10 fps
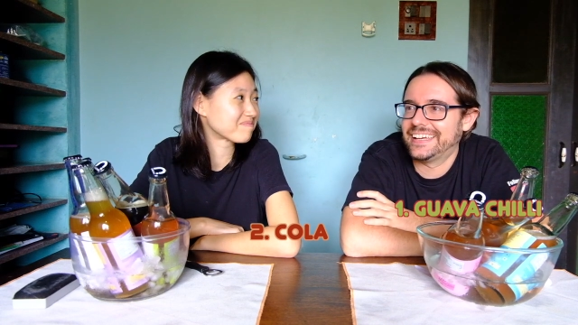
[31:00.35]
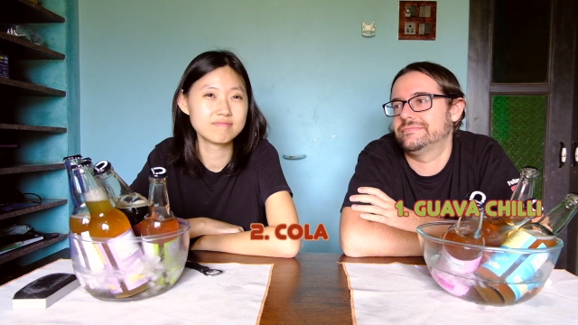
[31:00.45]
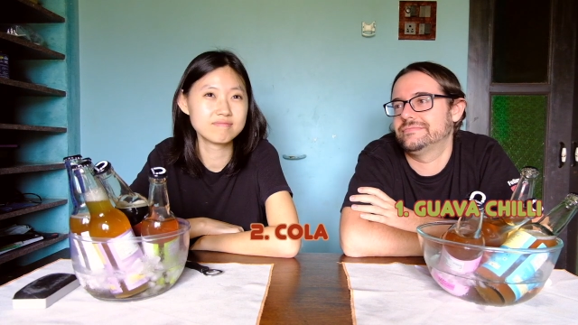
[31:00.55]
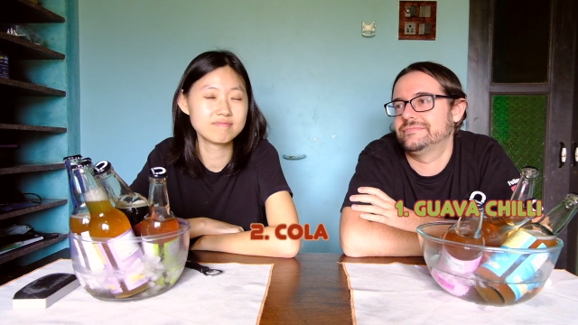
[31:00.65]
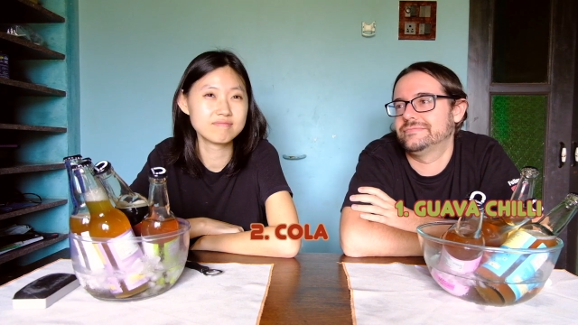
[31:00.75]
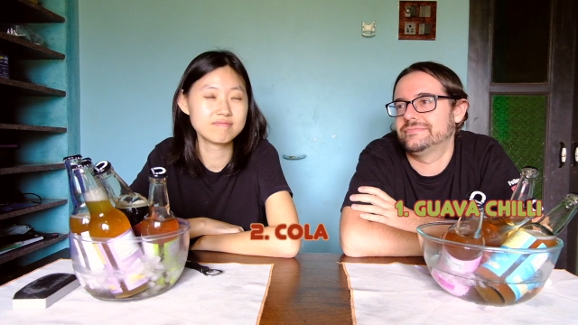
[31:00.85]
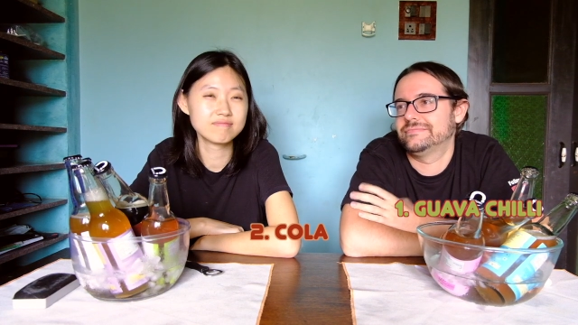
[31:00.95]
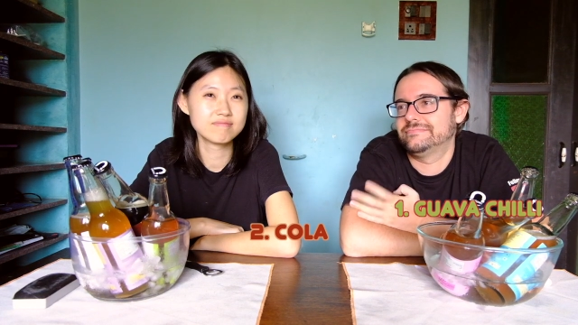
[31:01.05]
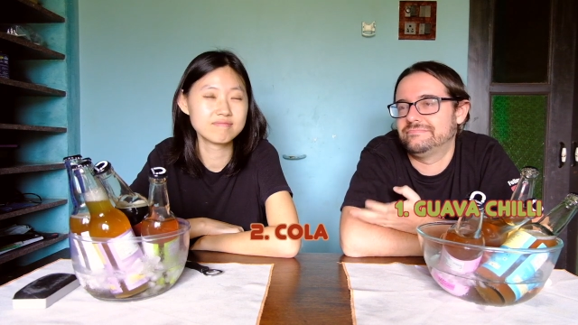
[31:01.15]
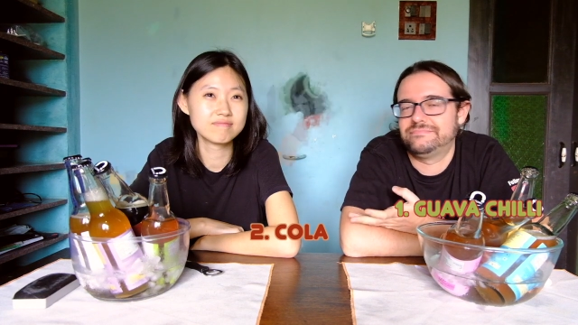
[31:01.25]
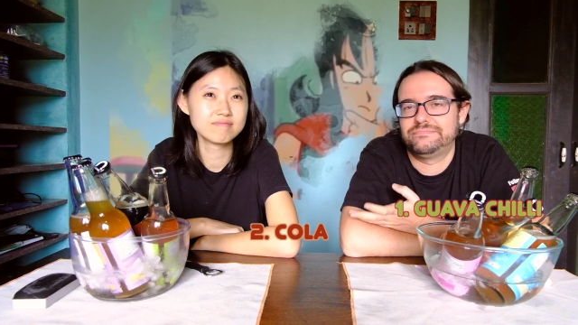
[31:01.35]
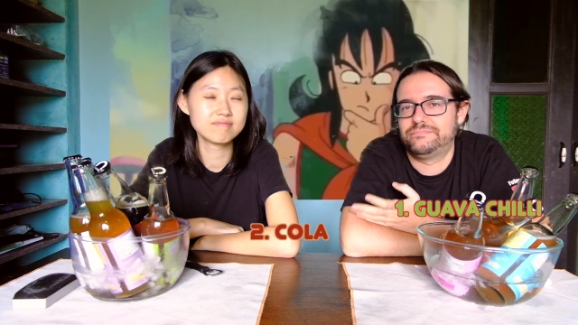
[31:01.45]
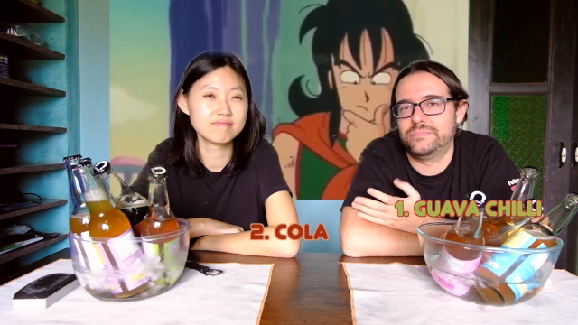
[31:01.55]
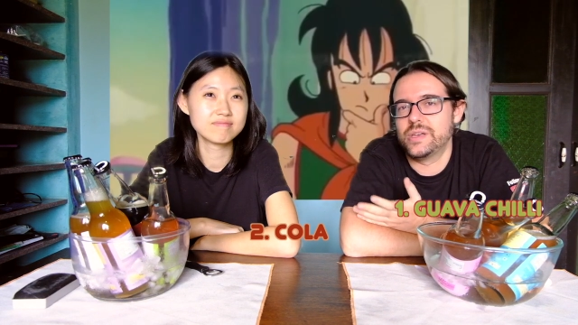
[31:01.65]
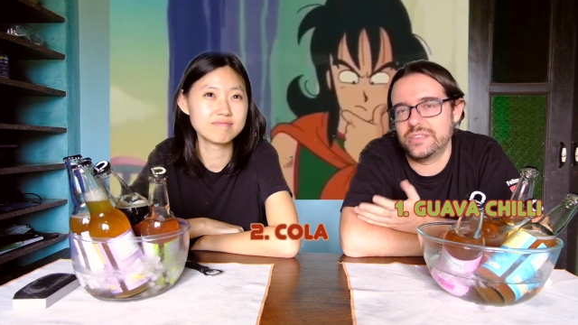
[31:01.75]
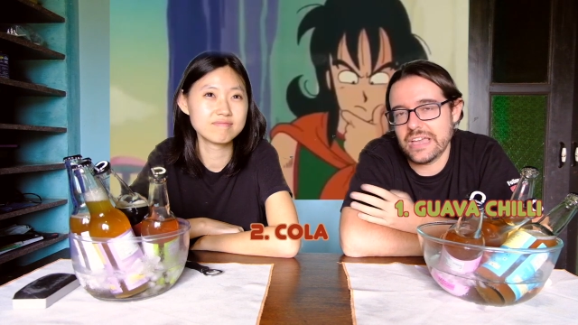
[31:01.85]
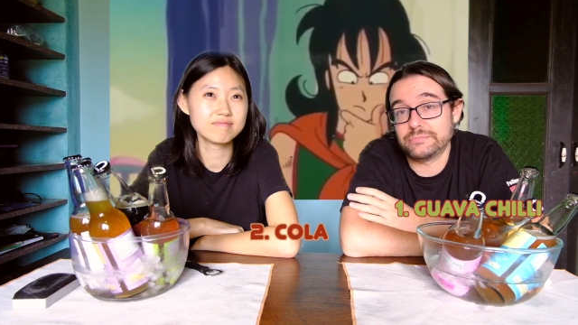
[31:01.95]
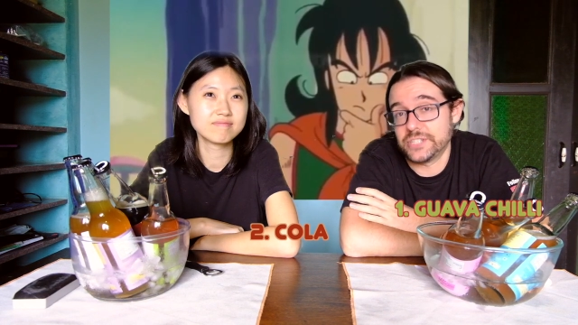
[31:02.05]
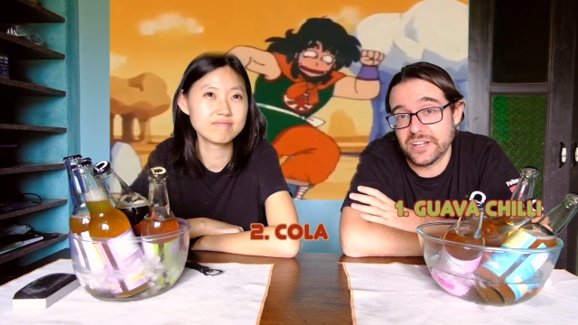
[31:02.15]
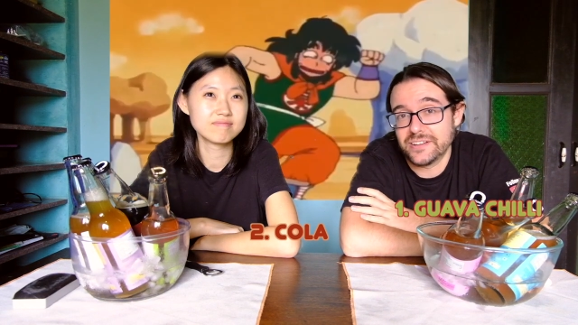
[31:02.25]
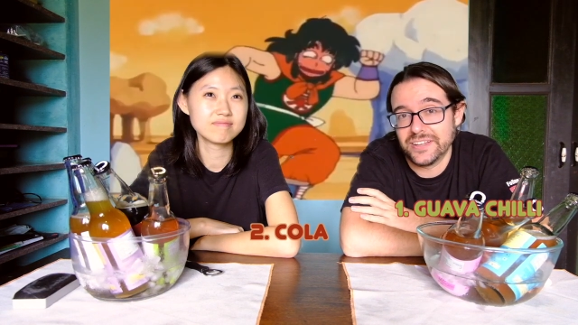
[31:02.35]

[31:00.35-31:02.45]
Speaker 1: Mm, Yamcha.